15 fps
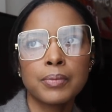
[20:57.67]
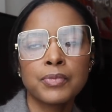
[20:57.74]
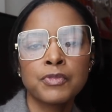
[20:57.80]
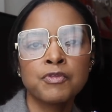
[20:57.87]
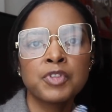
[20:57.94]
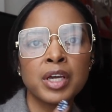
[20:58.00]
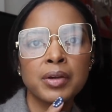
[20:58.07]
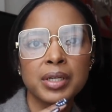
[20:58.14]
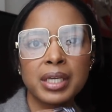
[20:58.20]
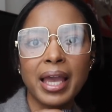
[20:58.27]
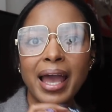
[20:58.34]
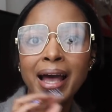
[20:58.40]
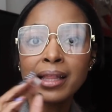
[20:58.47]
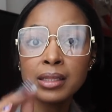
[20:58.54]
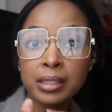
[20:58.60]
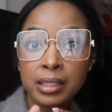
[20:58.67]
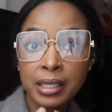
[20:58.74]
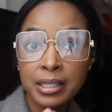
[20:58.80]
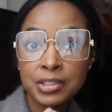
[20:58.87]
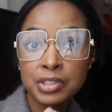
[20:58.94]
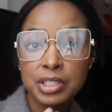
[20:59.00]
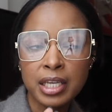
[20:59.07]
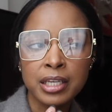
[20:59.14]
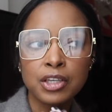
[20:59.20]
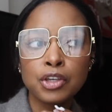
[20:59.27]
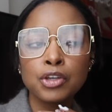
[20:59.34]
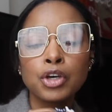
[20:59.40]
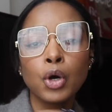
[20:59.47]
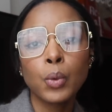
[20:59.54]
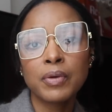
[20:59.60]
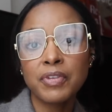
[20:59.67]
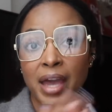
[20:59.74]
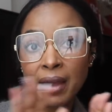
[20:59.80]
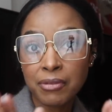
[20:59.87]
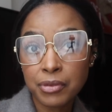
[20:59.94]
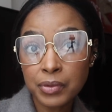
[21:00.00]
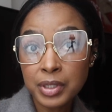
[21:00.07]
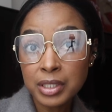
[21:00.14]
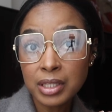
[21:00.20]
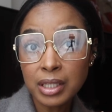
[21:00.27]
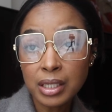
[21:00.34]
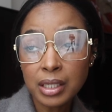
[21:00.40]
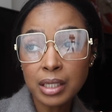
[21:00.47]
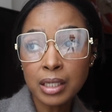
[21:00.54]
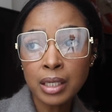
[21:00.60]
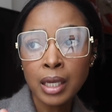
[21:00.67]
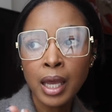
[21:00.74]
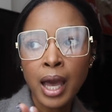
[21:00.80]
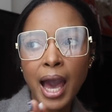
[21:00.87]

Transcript: very elegant and can go with everything.